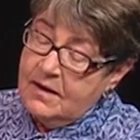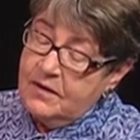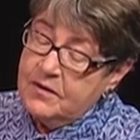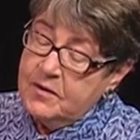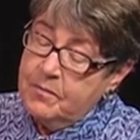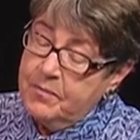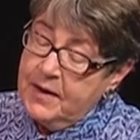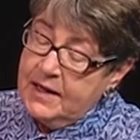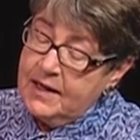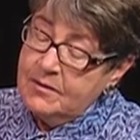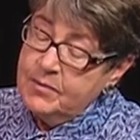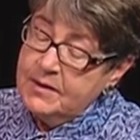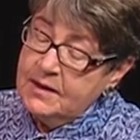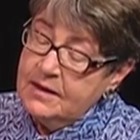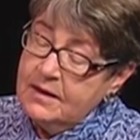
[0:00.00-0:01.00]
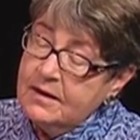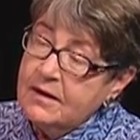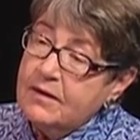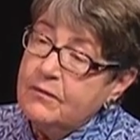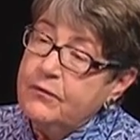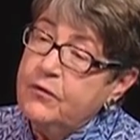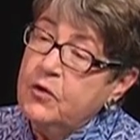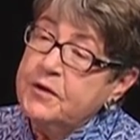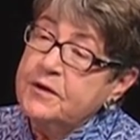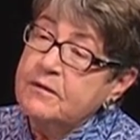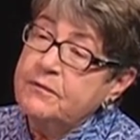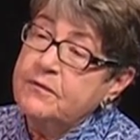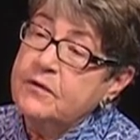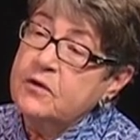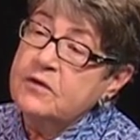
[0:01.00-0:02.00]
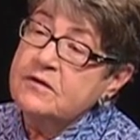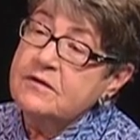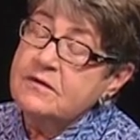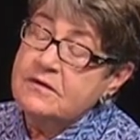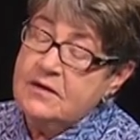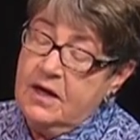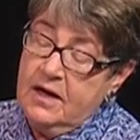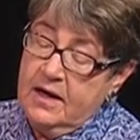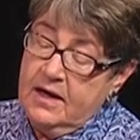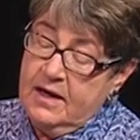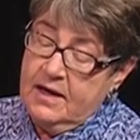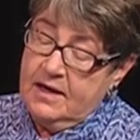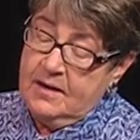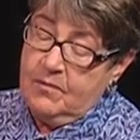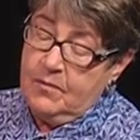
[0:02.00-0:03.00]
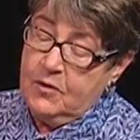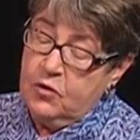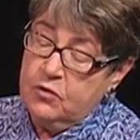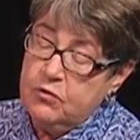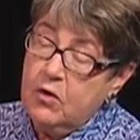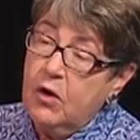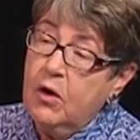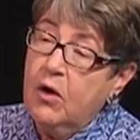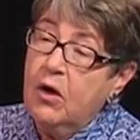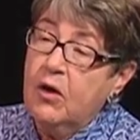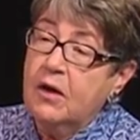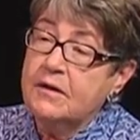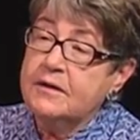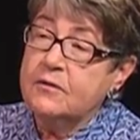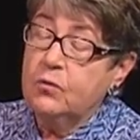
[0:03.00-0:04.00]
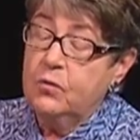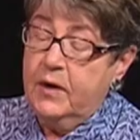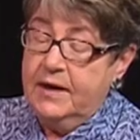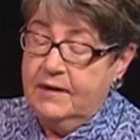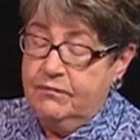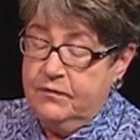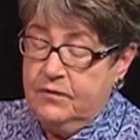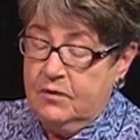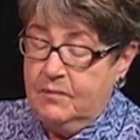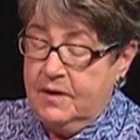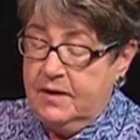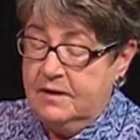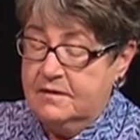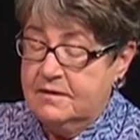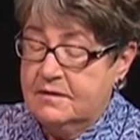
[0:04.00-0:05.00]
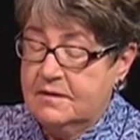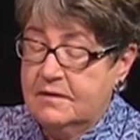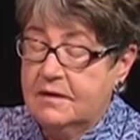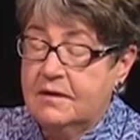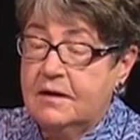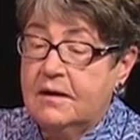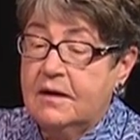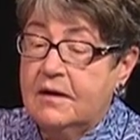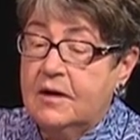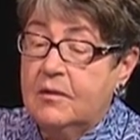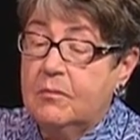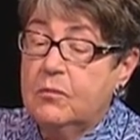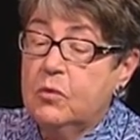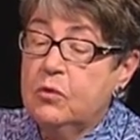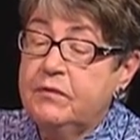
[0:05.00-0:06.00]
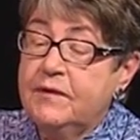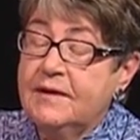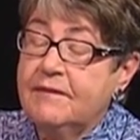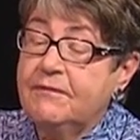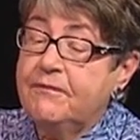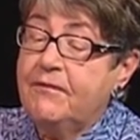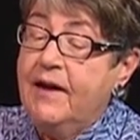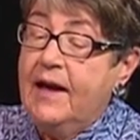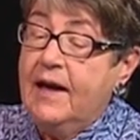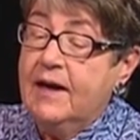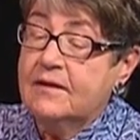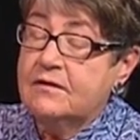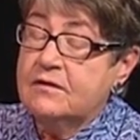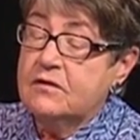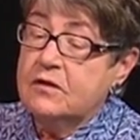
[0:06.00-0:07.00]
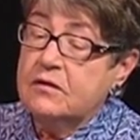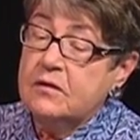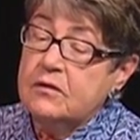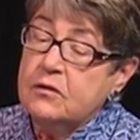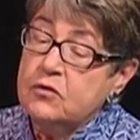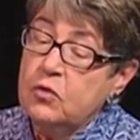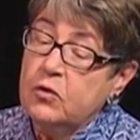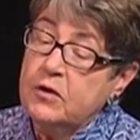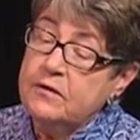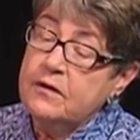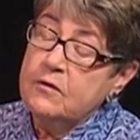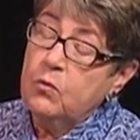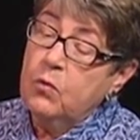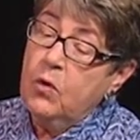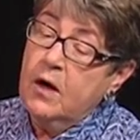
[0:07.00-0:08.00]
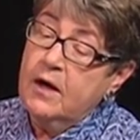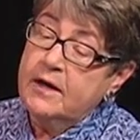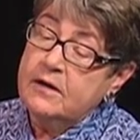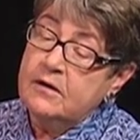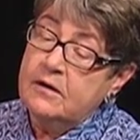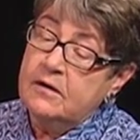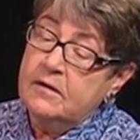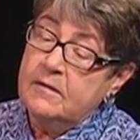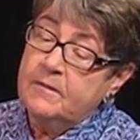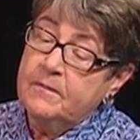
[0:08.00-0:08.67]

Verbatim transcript: the baby, for the first time, crawled away from us, moving fast toward the water.